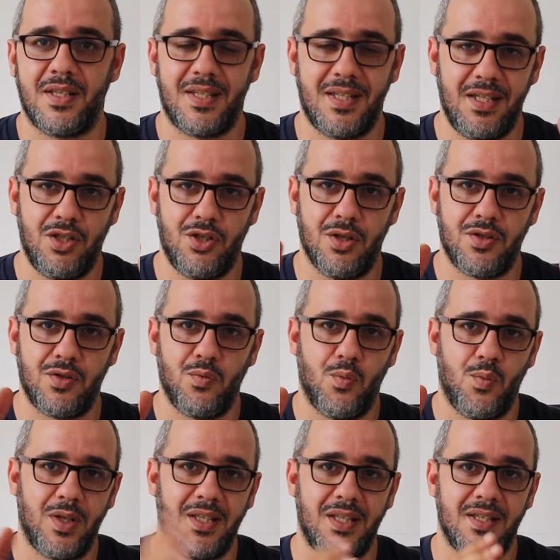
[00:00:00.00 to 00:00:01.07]
See just
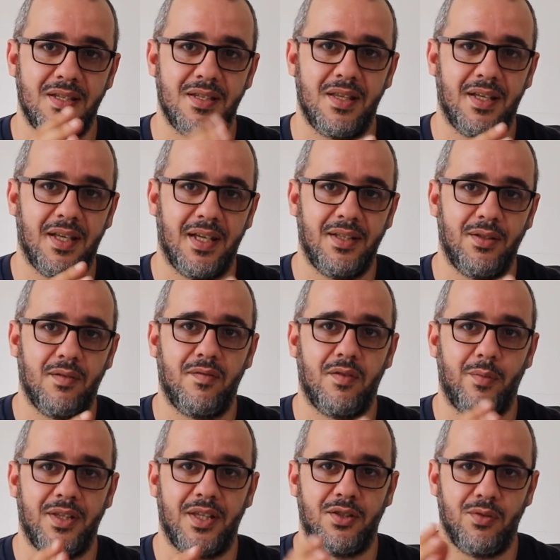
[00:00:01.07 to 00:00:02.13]
what is the kind of
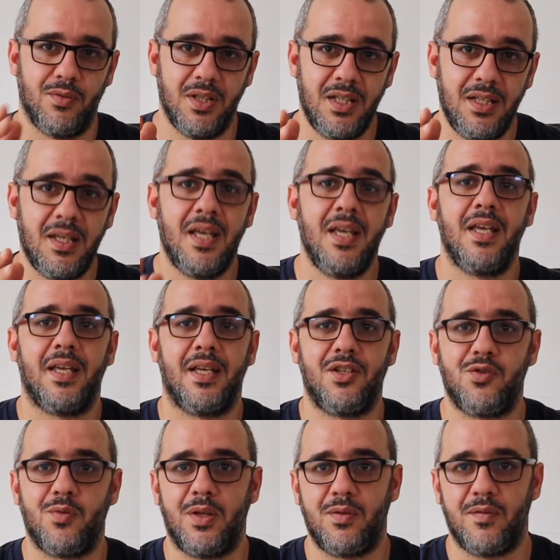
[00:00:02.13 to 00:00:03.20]
format that you need and
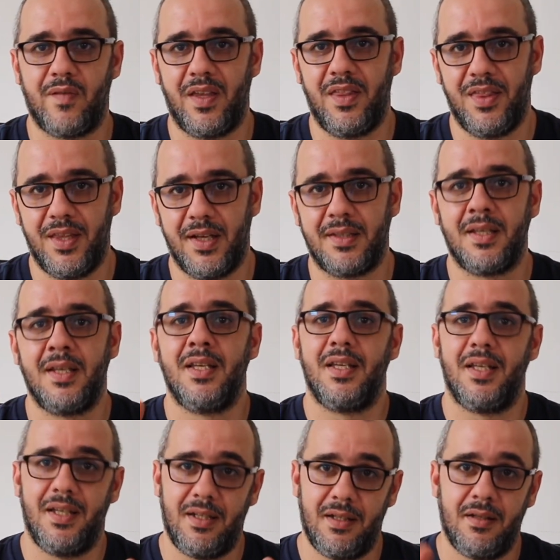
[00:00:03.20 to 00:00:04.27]
try to find that
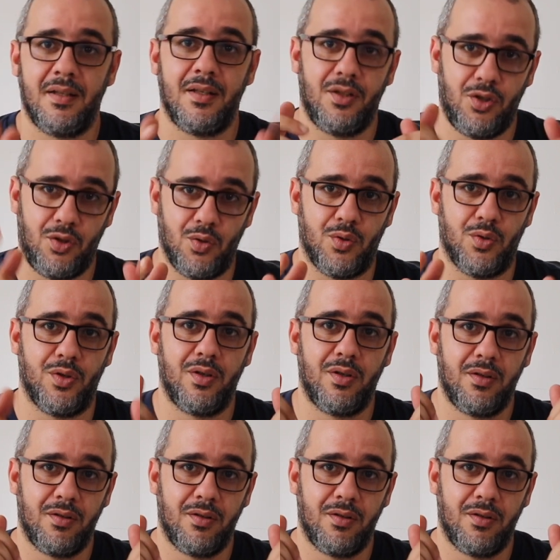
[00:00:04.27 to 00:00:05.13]
in your